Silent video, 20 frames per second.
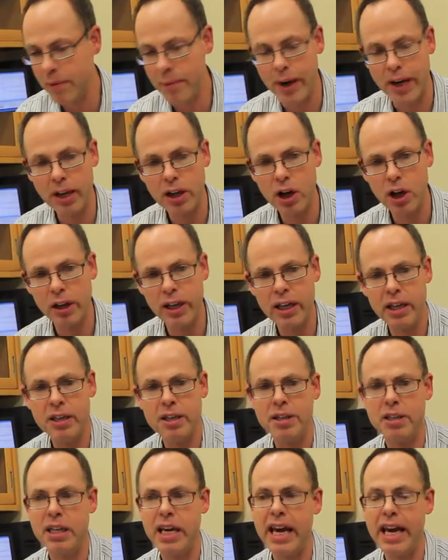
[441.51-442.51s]
of my
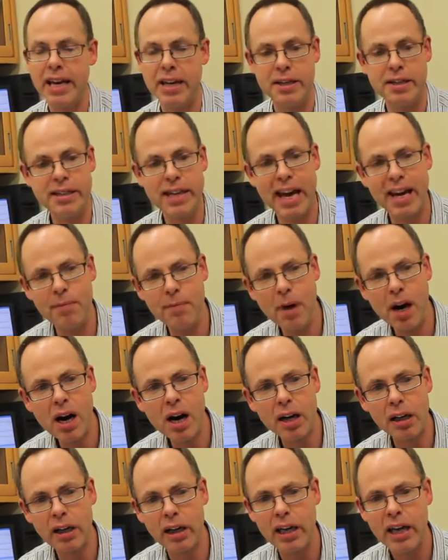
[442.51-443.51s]
colleagues in
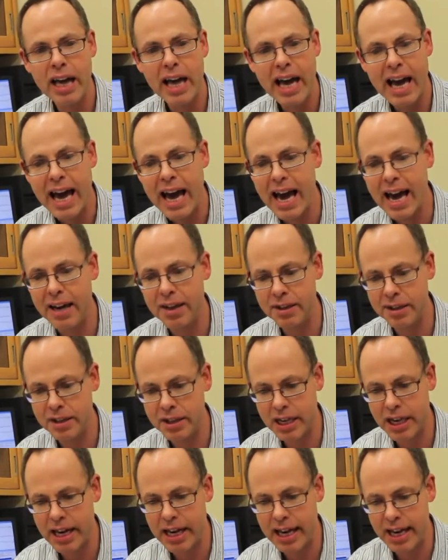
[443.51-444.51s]
Denmark
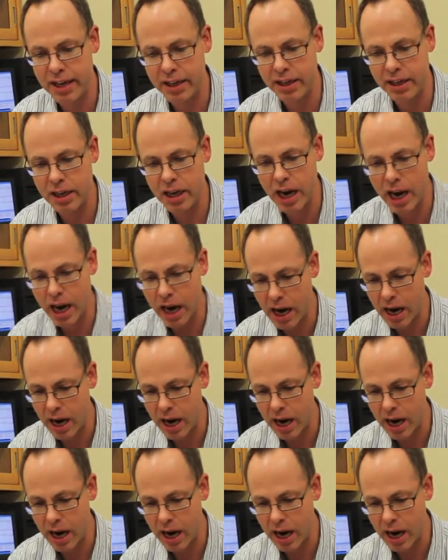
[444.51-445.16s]
and in